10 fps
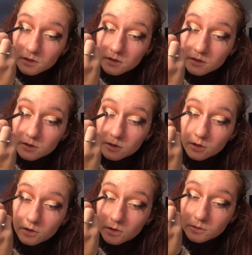
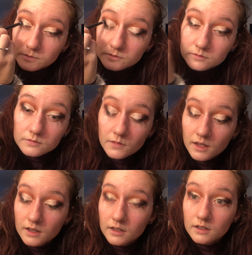So
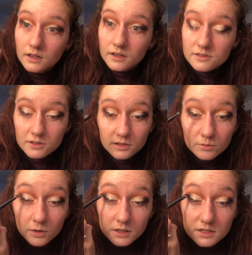I started
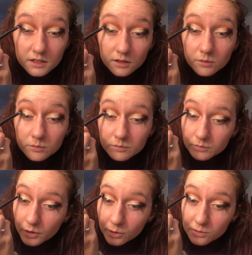watching
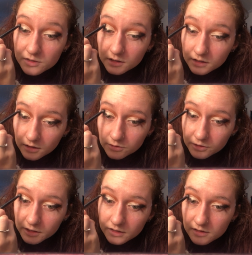Pose on
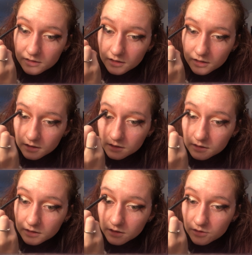Netflix, and
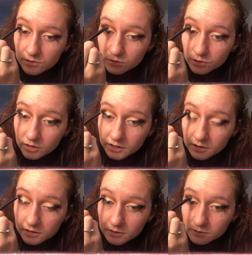it's really
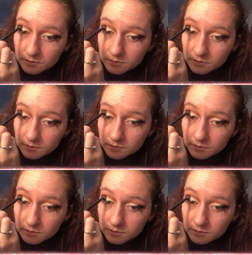good.